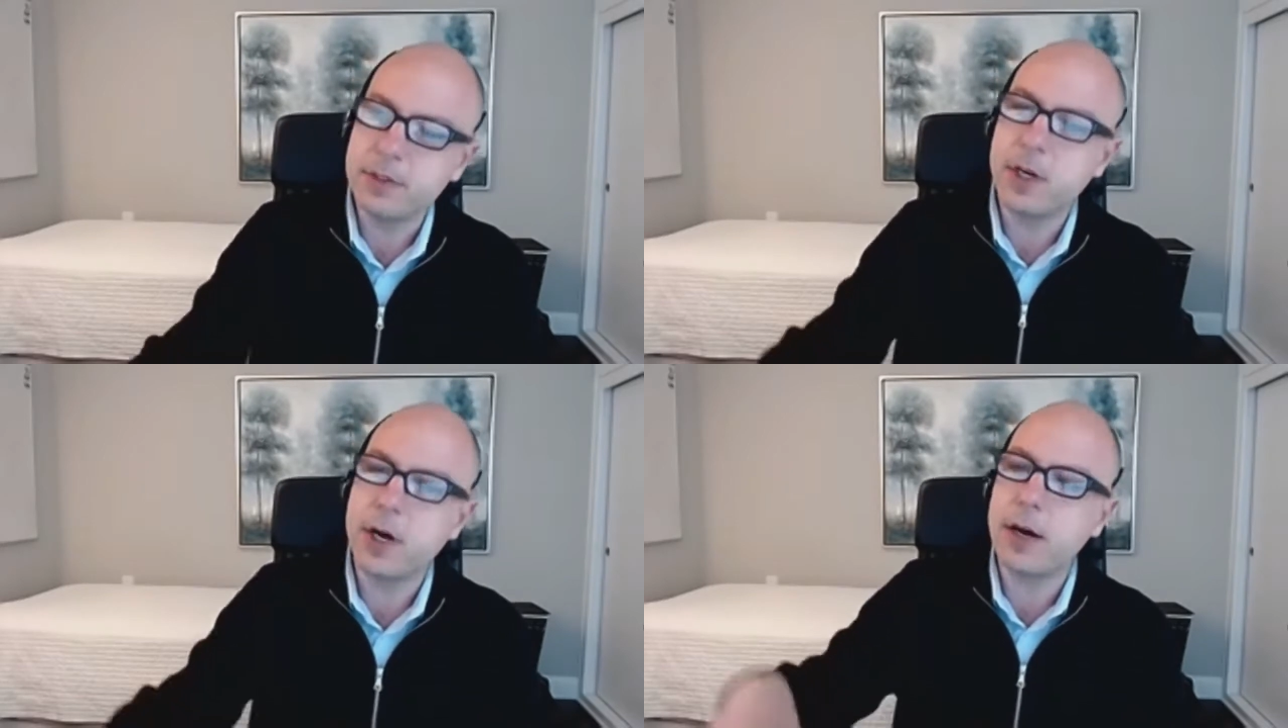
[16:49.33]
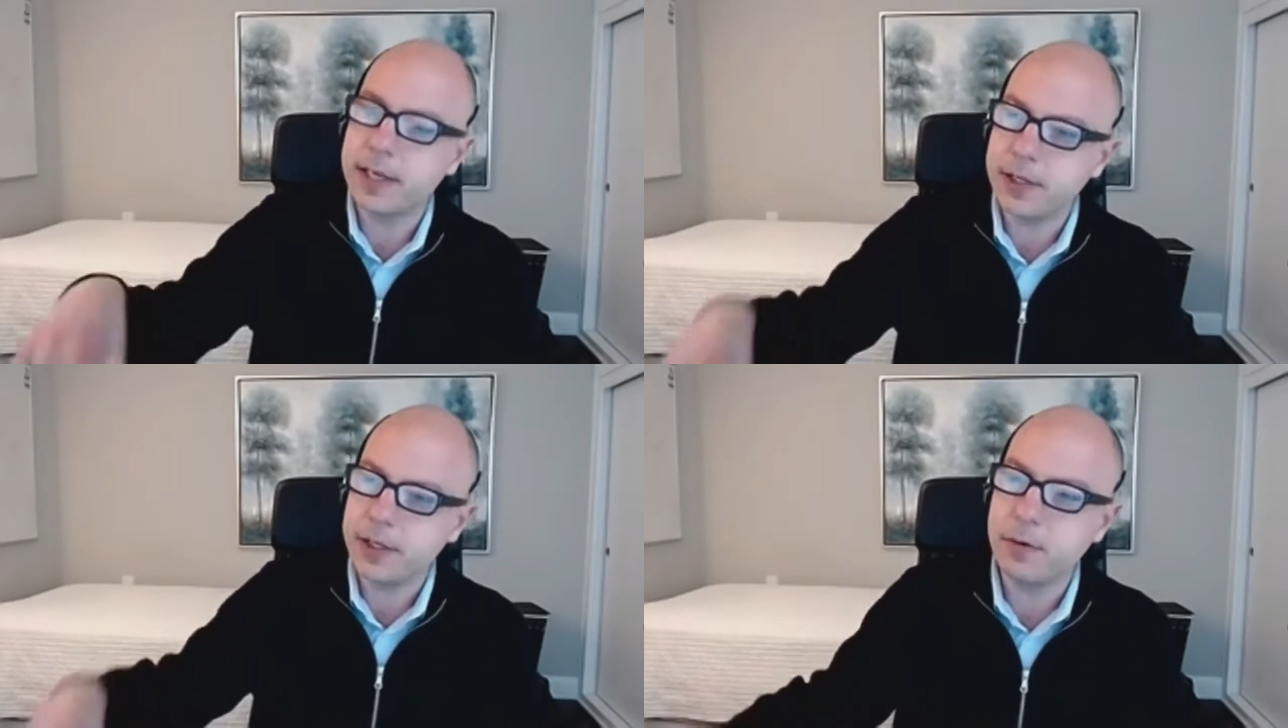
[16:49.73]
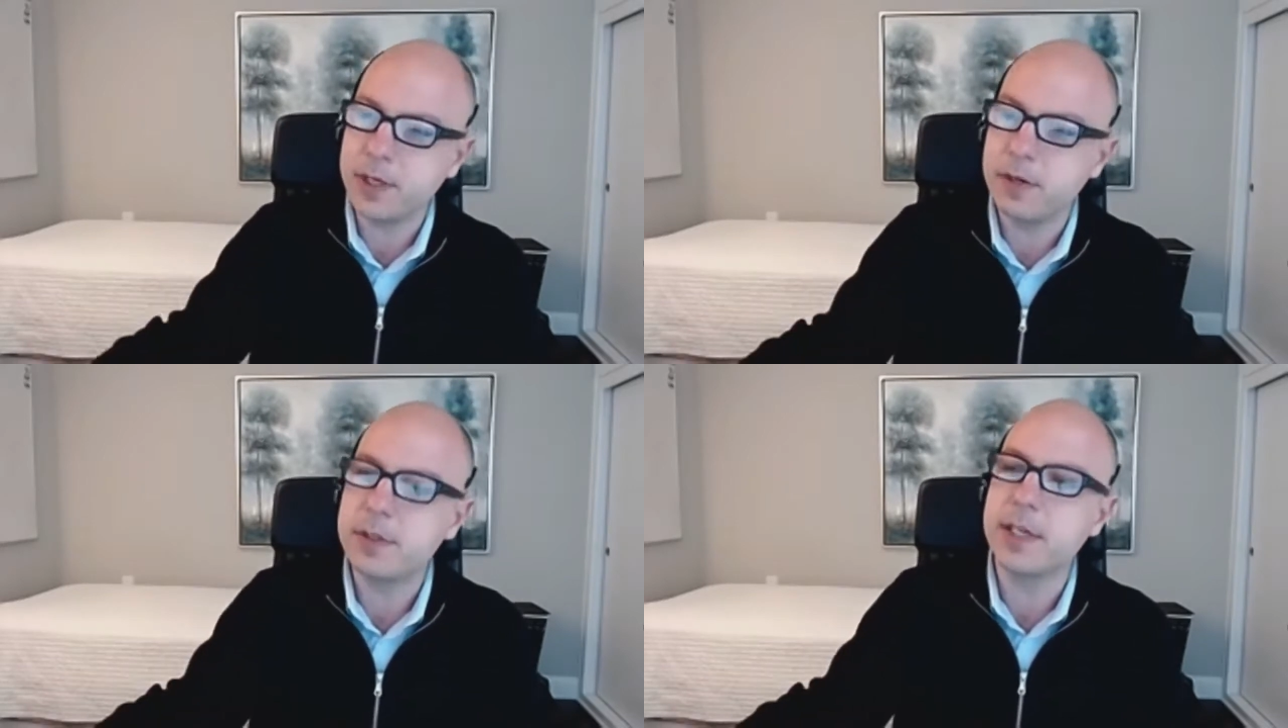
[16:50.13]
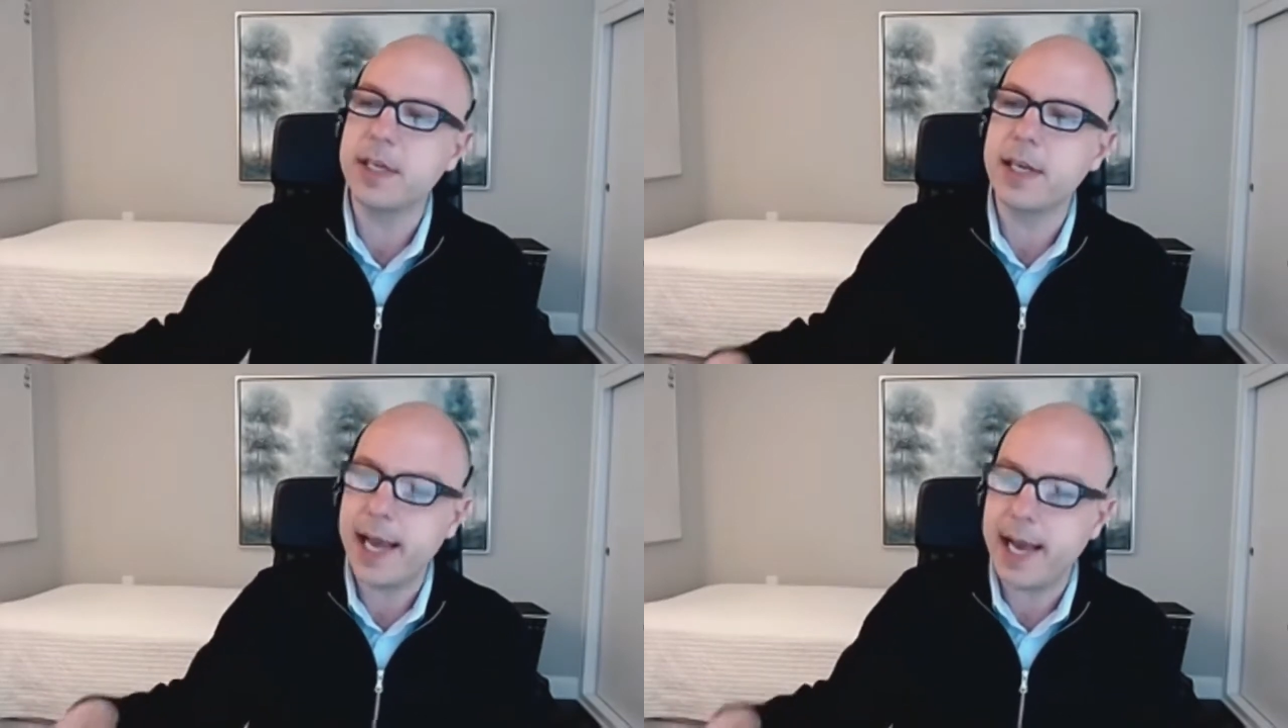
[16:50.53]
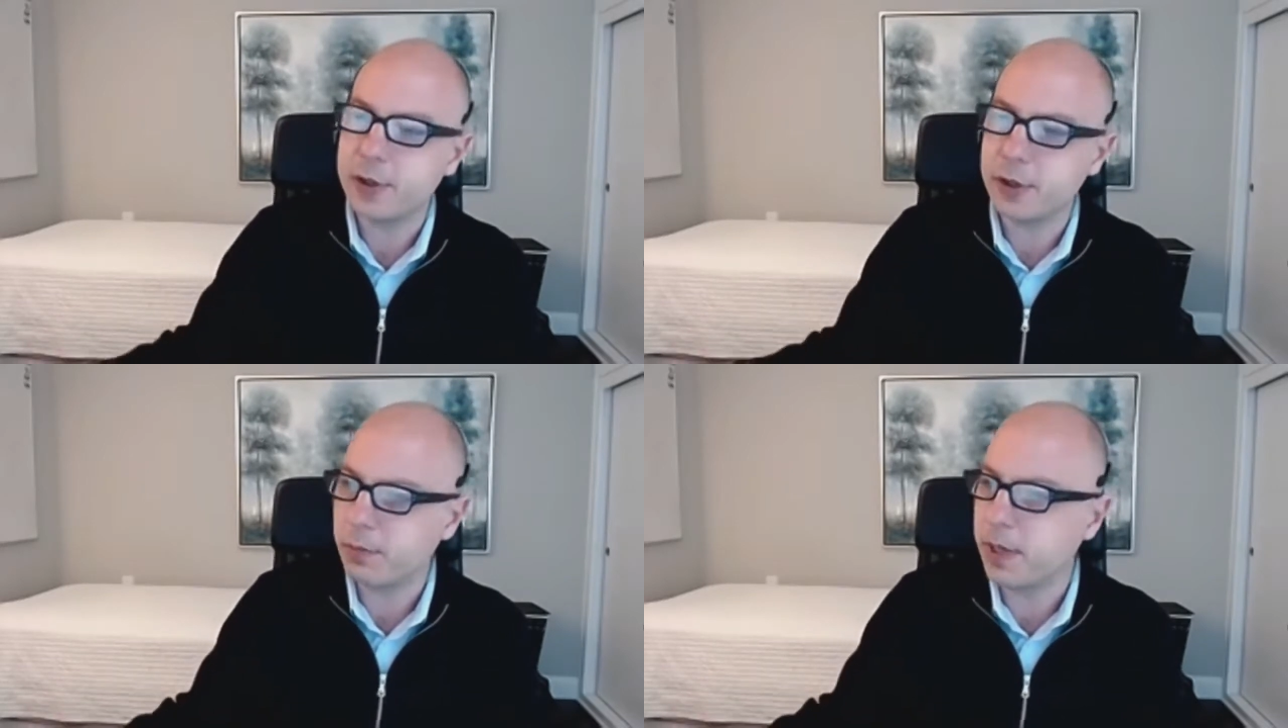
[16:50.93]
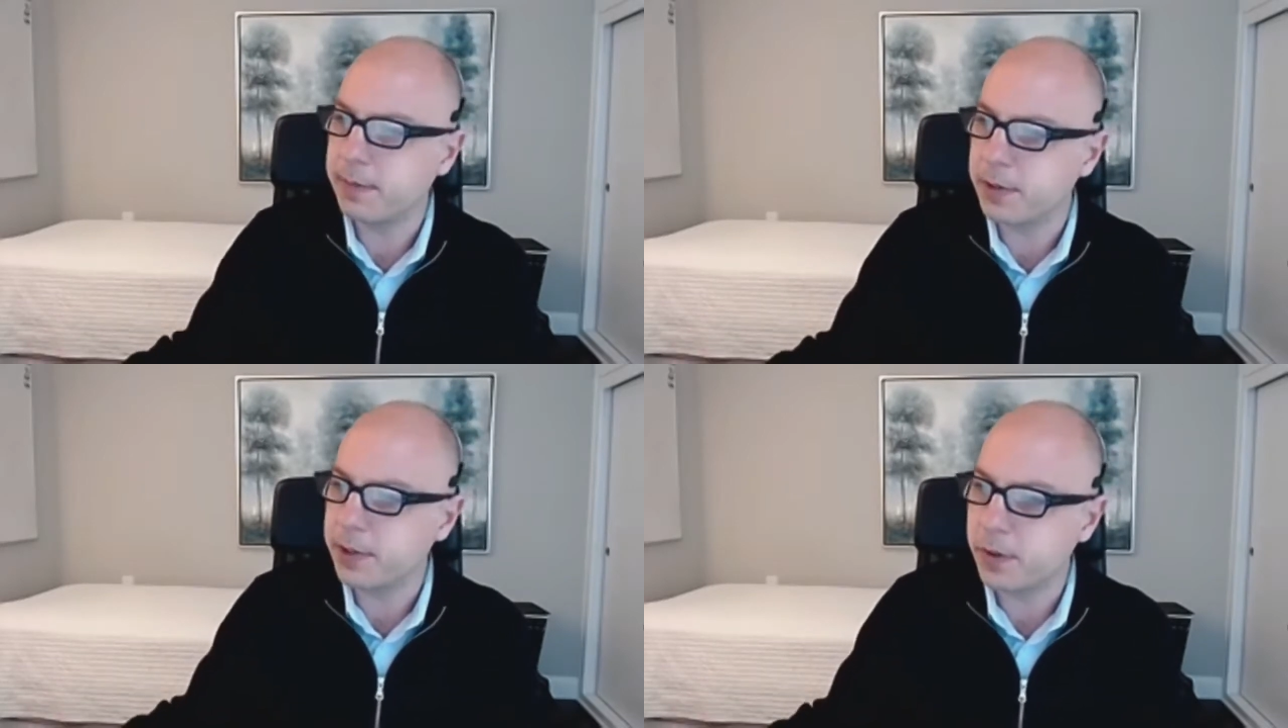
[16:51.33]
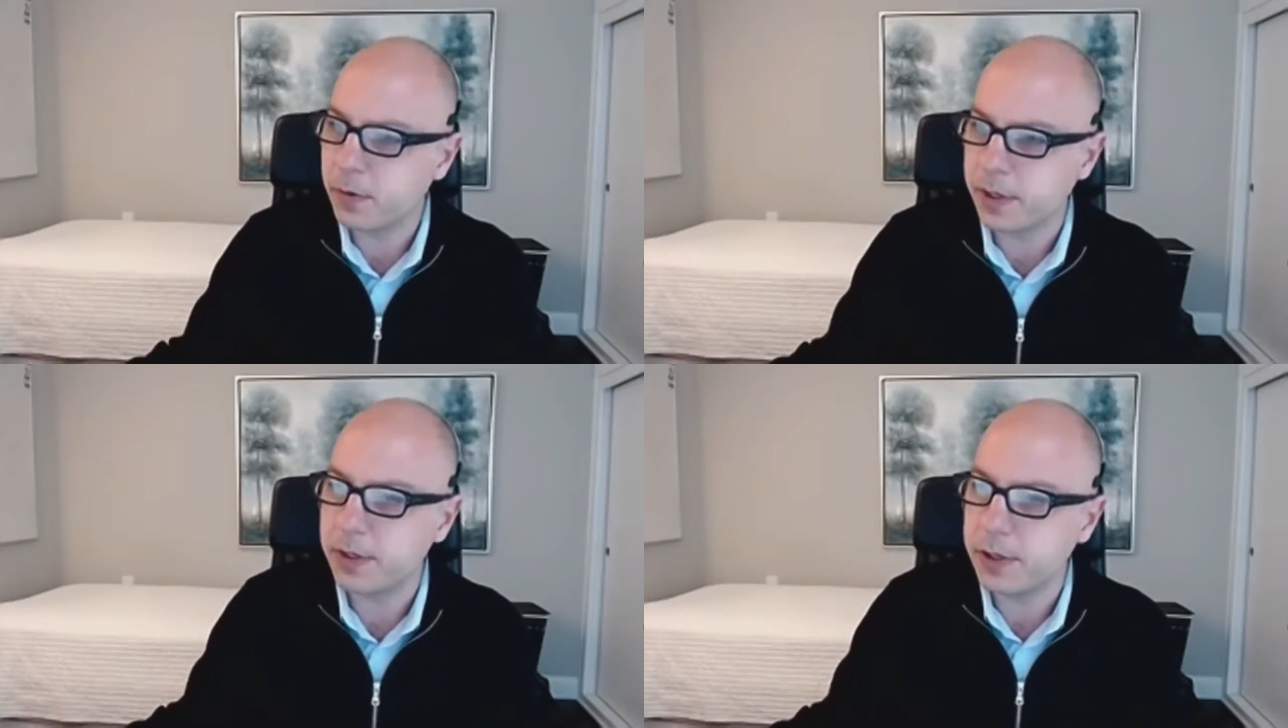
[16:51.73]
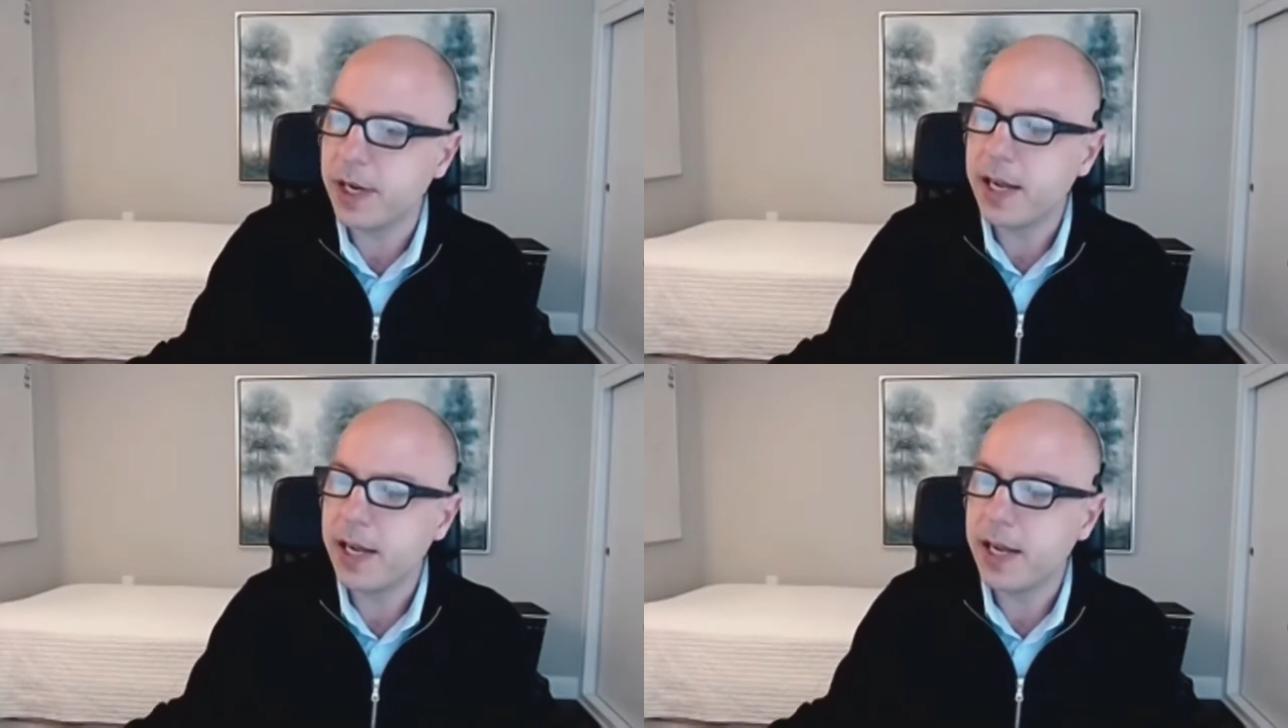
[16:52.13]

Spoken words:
talking to and using Azure Blob Storage.